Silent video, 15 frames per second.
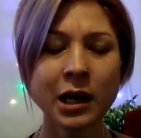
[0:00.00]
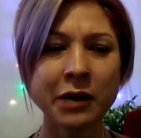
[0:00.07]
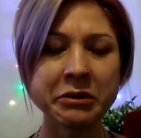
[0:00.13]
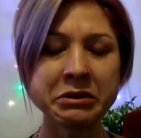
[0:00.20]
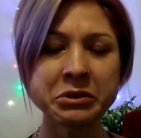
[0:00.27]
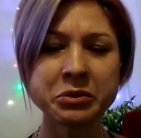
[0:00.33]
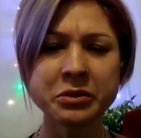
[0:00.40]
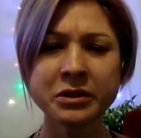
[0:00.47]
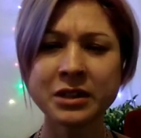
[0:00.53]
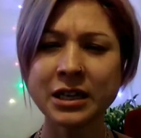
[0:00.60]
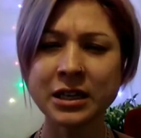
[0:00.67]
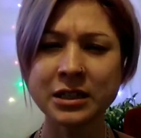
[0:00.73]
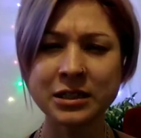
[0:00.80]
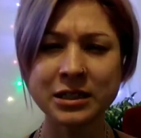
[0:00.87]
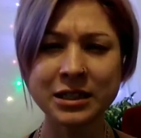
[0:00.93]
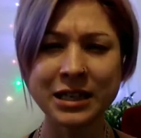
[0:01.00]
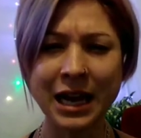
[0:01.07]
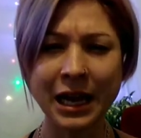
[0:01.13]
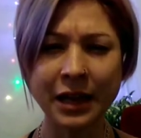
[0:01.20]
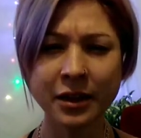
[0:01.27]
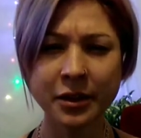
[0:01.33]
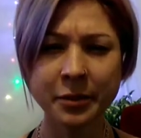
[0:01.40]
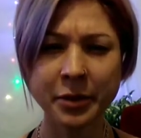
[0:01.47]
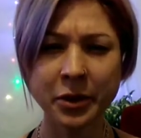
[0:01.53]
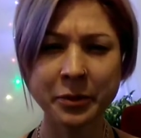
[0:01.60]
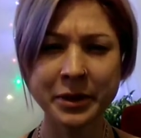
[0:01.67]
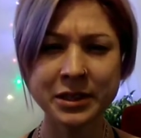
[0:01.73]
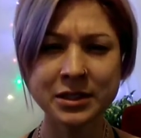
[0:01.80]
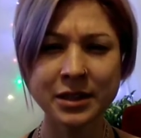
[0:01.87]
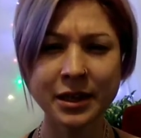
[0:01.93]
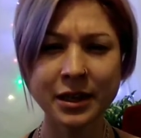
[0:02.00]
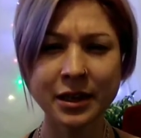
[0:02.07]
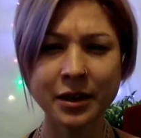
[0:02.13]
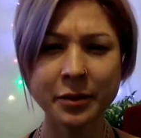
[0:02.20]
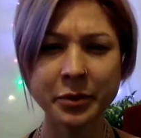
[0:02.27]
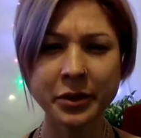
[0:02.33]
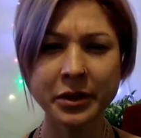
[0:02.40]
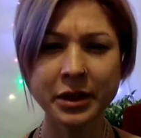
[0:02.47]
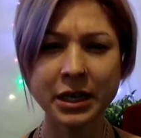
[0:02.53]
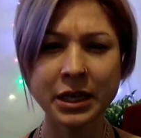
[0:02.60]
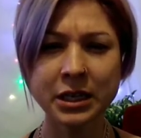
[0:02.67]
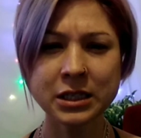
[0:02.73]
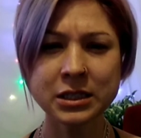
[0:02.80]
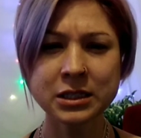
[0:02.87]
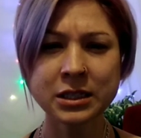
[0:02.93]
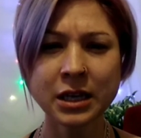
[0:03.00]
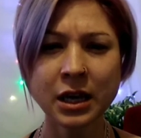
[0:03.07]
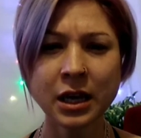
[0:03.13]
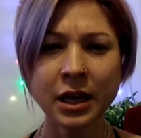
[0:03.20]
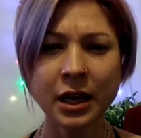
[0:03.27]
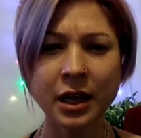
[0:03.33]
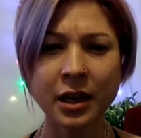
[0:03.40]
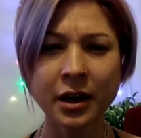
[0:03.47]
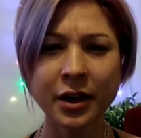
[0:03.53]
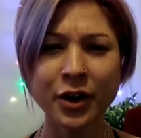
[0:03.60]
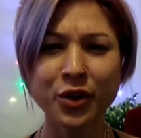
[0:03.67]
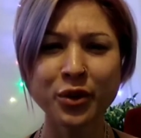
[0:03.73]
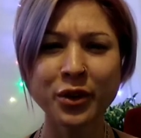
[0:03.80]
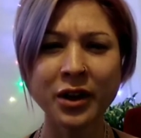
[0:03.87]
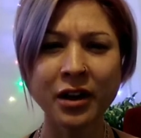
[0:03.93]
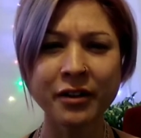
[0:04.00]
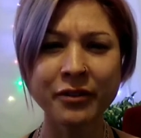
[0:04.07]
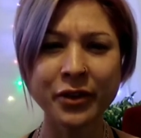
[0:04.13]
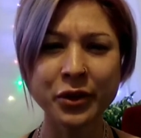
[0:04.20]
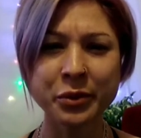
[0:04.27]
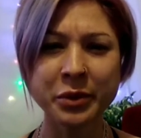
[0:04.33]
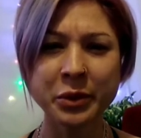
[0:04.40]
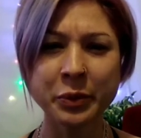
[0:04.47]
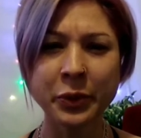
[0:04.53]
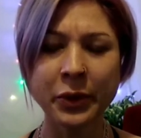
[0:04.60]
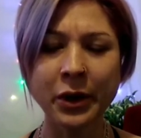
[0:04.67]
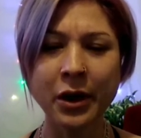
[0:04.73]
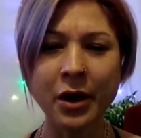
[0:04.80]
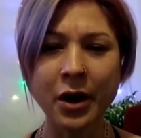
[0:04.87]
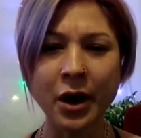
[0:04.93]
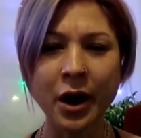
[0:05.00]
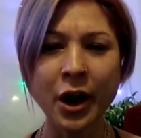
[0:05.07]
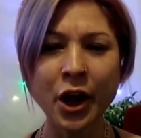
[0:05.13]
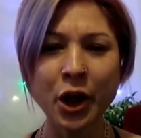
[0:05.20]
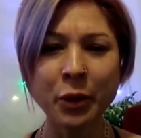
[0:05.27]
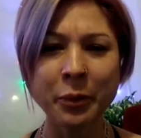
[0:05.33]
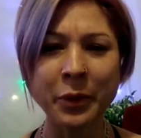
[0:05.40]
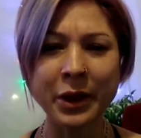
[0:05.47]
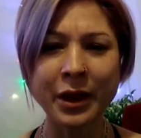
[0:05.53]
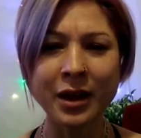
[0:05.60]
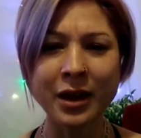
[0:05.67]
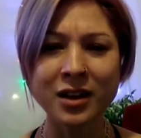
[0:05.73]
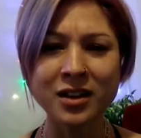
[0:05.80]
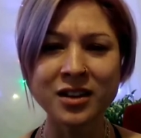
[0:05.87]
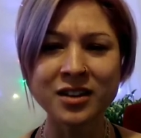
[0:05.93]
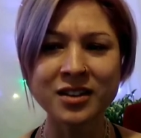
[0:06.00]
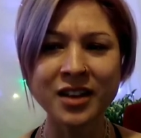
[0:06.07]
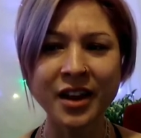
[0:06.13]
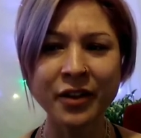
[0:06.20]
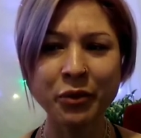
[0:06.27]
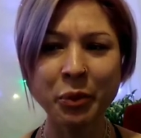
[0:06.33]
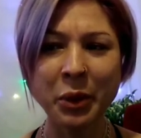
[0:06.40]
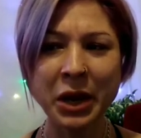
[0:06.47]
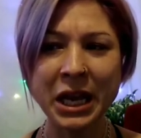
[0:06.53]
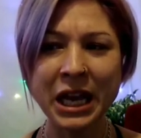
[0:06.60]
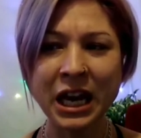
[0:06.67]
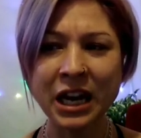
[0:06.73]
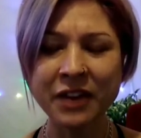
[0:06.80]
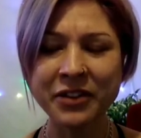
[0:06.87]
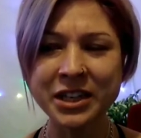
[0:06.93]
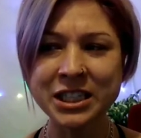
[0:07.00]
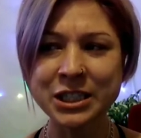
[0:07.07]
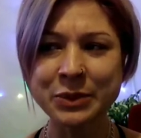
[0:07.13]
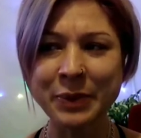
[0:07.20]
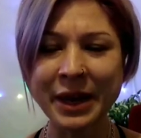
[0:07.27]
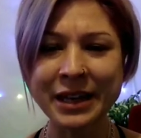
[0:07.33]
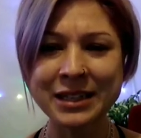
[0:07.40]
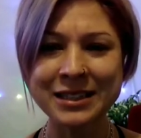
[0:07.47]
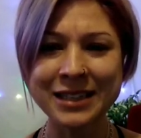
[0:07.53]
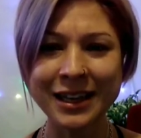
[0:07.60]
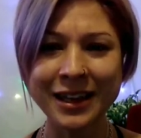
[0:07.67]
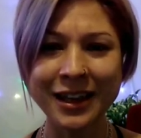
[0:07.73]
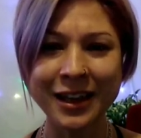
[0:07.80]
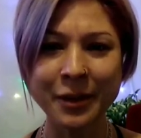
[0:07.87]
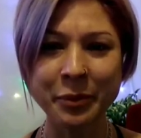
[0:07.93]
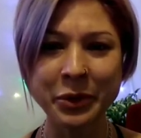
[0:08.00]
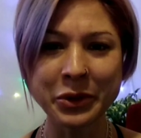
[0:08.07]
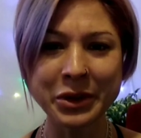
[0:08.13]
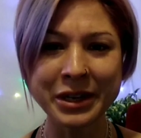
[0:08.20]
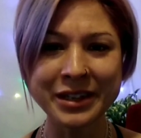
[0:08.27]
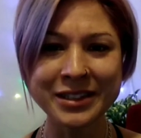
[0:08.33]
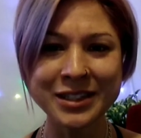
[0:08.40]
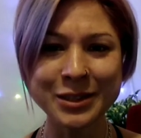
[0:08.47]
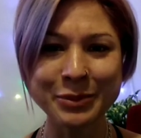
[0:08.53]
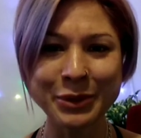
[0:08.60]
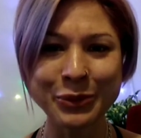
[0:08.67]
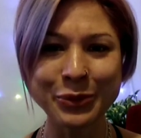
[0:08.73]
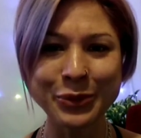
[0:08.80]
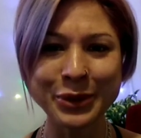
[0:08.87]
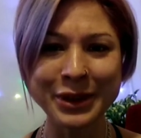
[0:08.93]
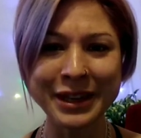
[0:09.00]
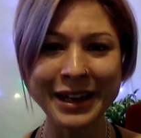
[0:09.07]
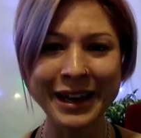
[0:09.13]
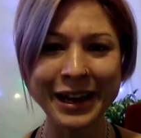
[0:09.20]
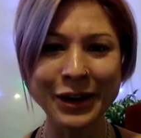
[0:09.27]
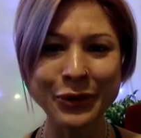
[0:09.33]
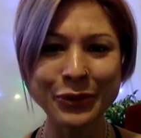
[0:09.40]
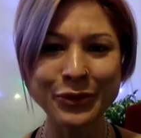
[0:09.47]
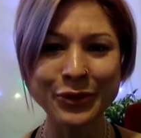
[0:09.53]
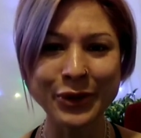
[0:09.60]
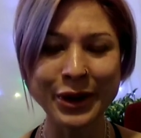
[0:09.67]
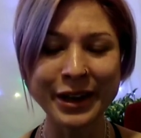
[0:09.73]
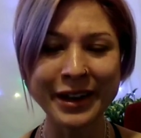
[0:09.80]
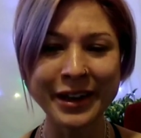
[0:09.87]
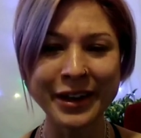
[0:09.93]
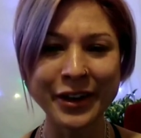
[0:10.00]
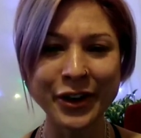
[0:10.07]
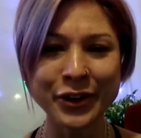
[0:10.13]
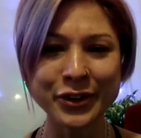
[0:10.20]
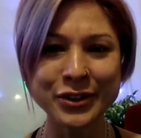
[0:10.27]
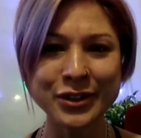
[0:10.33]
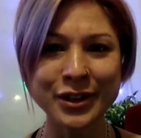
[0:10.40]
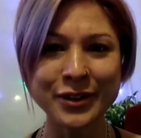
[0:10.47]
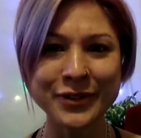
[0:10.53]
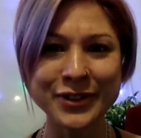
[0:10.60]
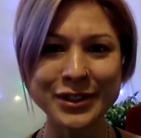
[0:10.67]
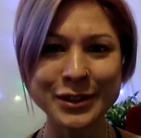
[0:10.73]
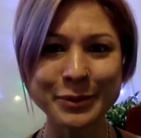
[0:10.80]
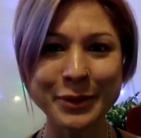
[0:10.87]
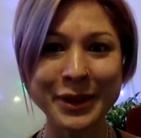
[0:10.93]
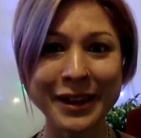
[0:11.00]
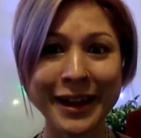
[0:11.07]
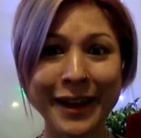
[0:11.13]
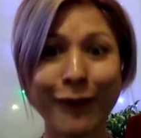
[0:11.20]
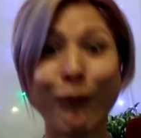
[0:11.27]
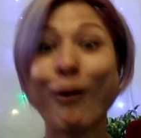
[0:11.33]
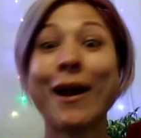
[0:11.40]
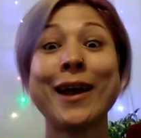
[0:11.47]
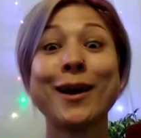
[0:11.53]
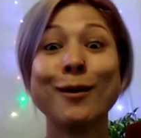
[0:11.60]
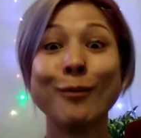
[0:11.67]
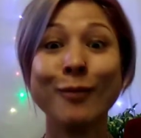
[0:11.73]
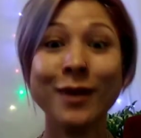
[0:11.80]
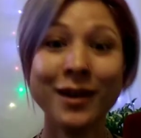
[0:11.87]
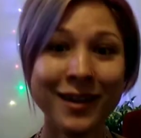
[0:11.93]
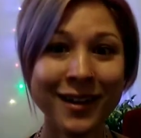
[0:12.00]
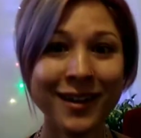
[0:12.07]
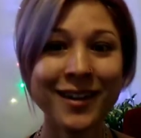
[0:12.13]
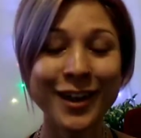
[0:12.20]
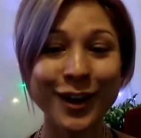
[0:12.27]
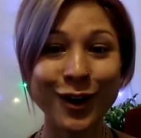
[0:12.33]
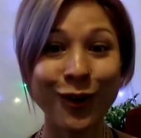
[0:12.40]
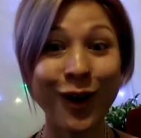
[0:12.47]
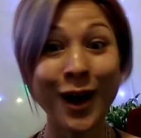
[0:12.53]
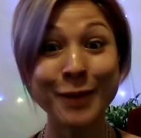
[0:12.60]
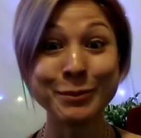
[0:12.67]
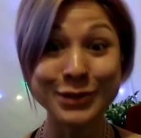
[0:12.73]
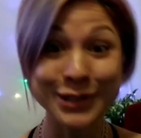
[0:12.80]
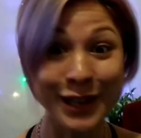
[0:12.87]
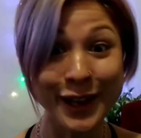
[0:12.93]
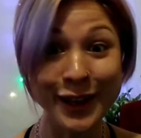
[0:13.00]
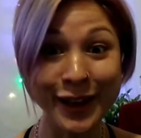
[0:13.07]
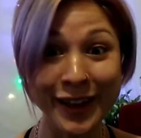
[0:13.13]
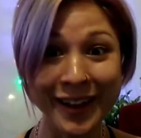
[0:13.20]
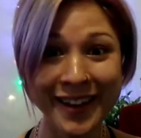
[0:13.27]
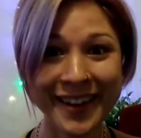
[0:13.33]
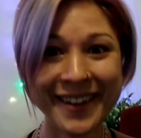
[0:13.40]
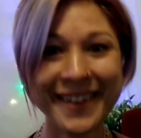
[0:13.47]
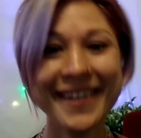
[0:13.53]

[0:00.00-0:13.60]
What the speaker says: I was really in denial about my psychic abilities, and I know a lot of other people are, because everybody kind of expects psychic abilities to be really out front and on the surface and be like, wham! You know, I'm psychic.